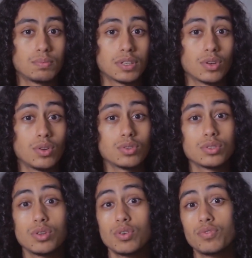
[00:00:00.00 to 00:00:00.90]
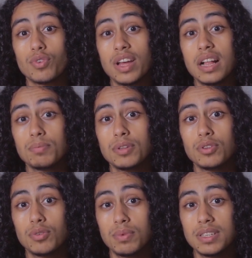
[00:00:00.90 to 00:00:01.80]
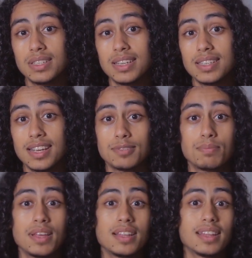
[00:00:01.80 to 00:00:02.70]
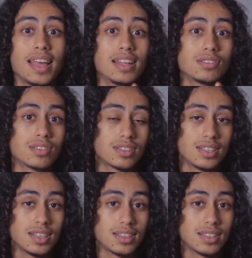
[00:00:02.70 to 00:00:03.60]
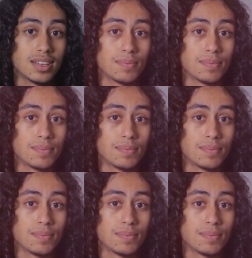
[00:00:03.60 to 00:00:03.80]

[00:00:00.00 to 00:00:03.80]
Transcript: but also for helping your business expand and succeed.